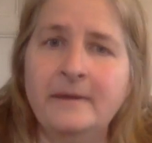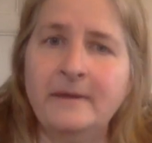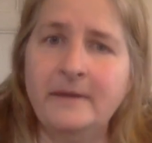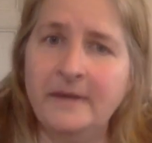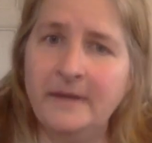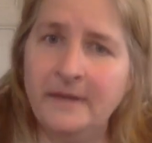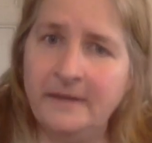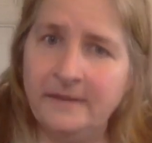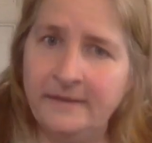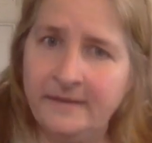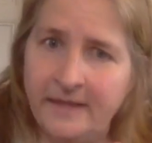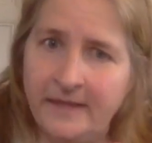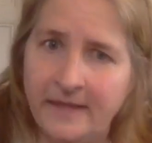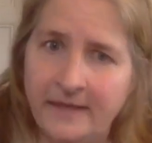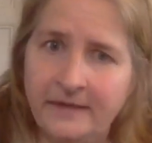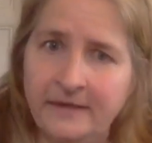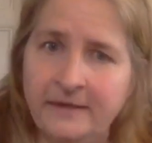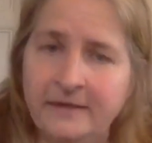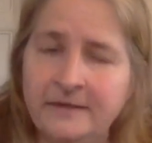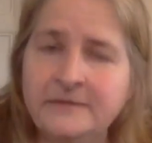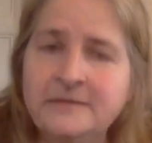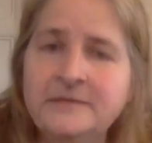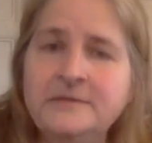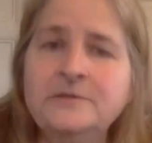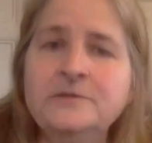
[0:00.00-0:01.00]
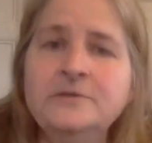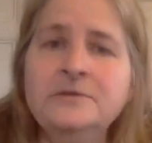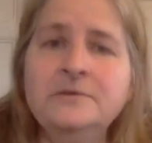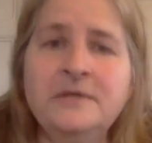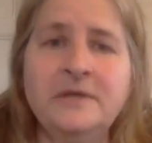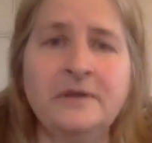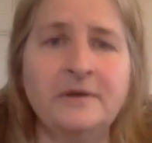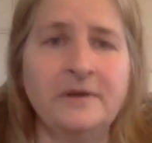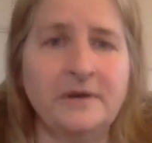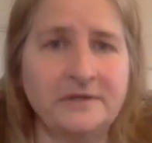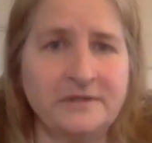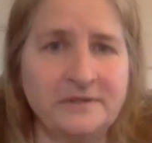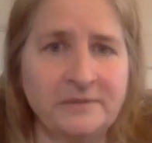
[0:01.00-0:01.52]
And that is true.
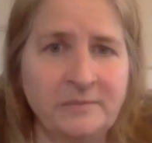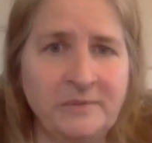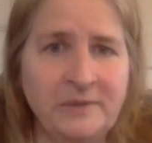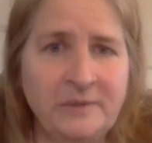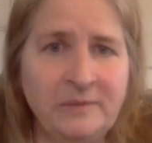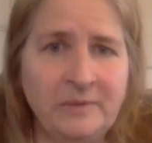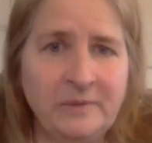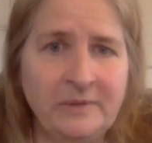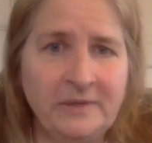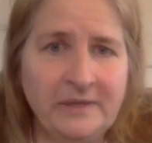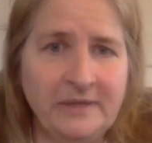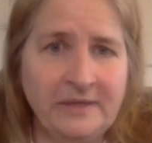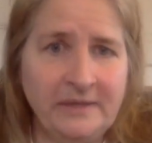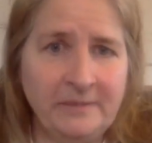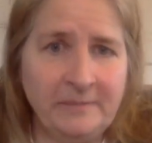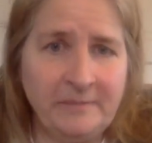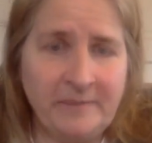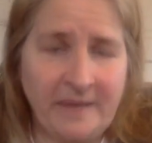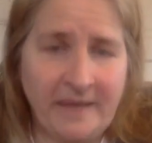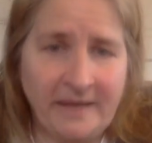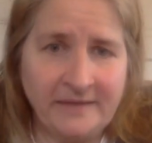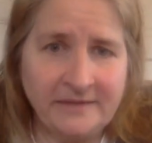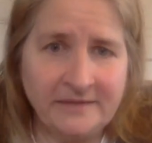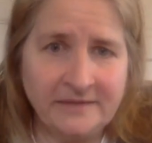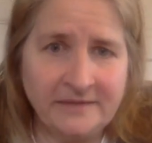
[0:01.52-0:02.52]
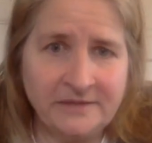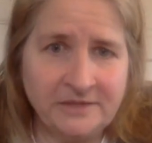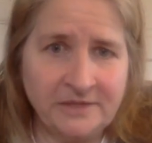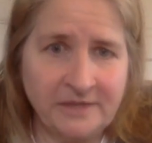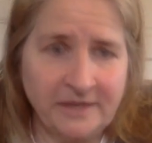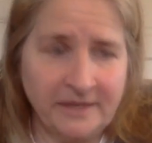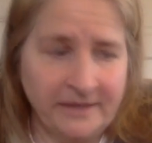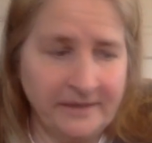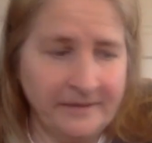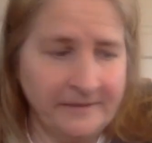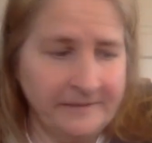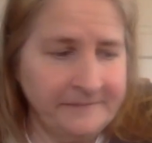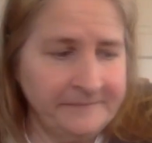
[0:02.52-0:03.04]
There are some people that eat bats in
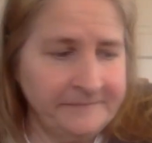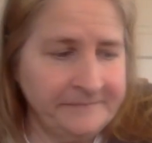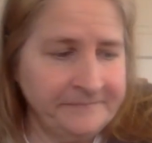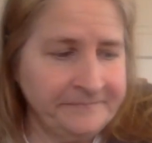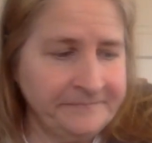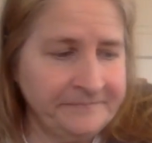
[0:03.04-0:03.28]
China.